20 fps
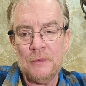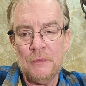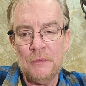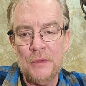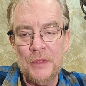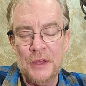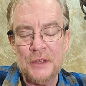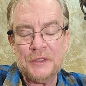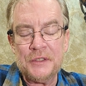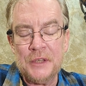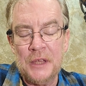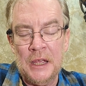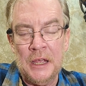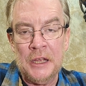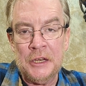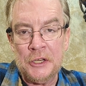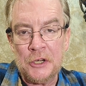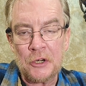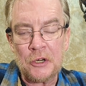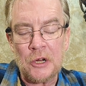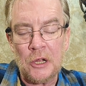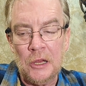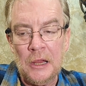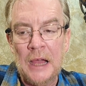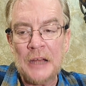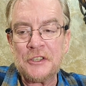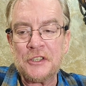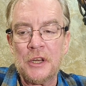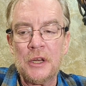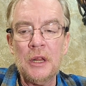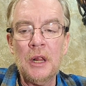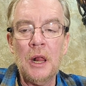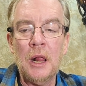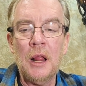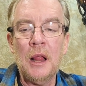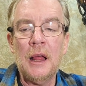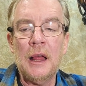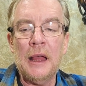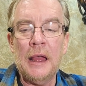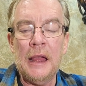this in your collection,
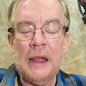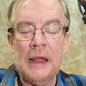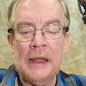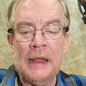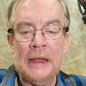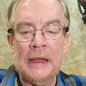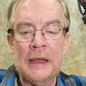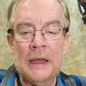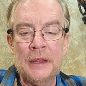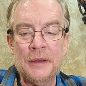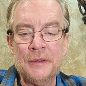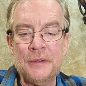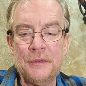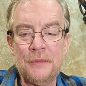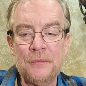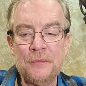and